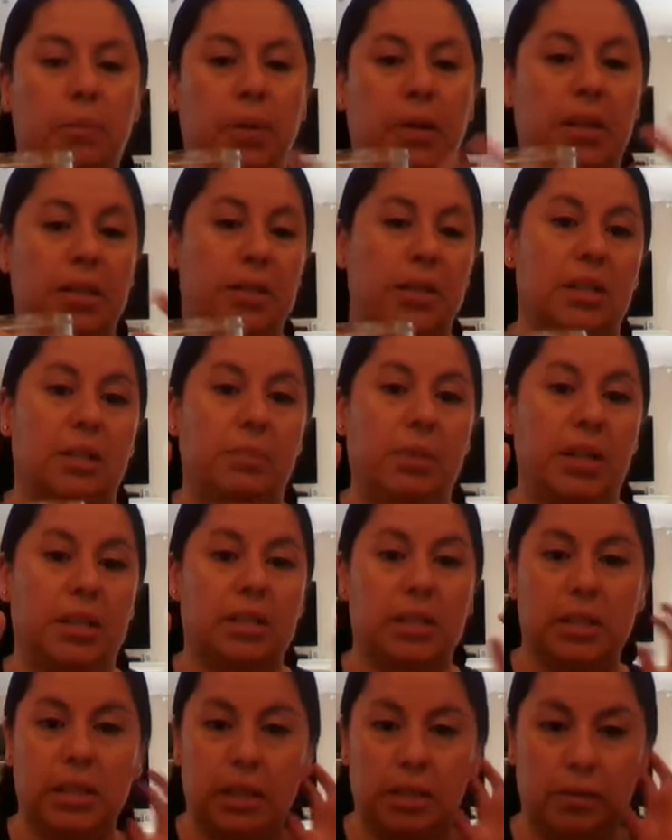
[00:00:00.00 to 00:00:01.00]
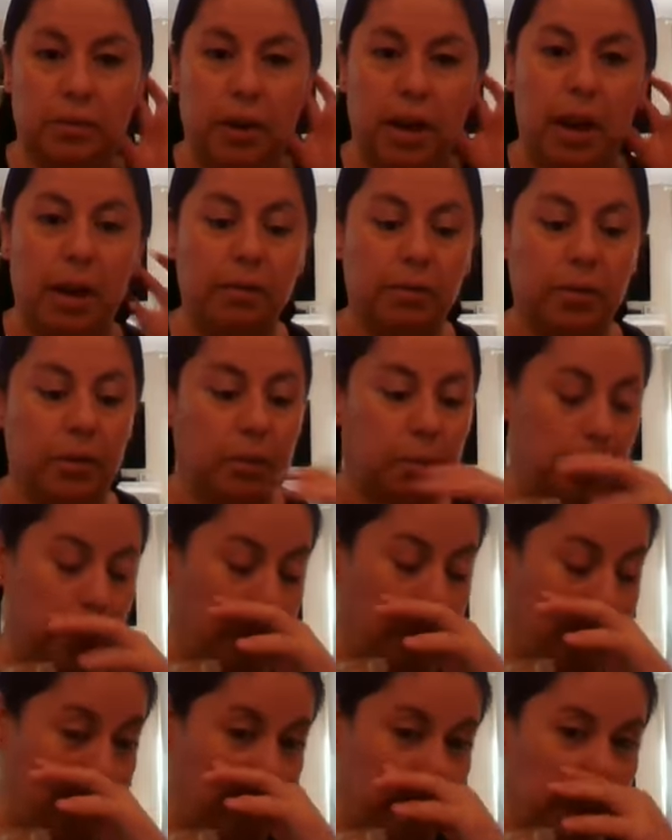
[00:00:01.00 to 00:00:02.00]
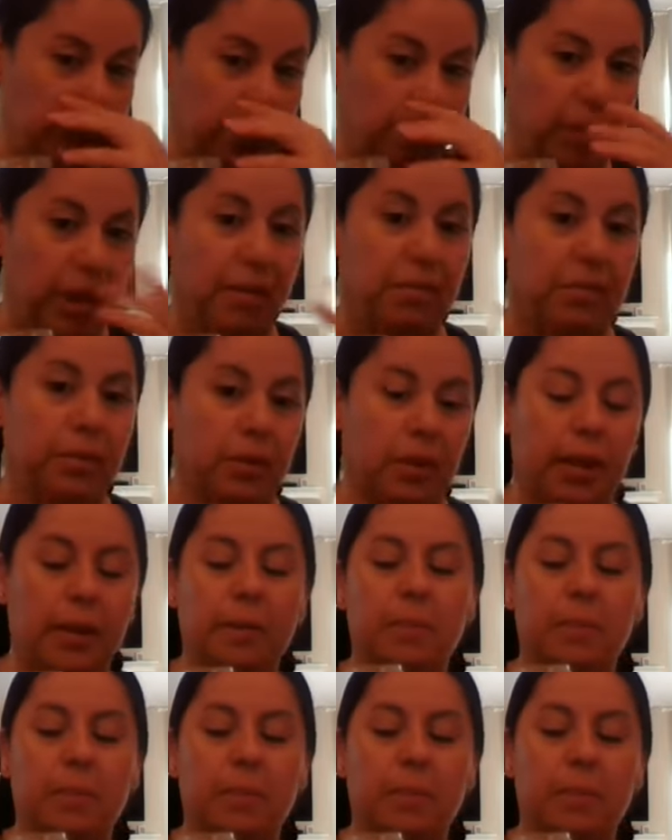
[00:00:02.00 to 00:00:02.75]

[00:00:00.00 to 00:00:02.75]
because then plus it takes forever to reharden, I feel like.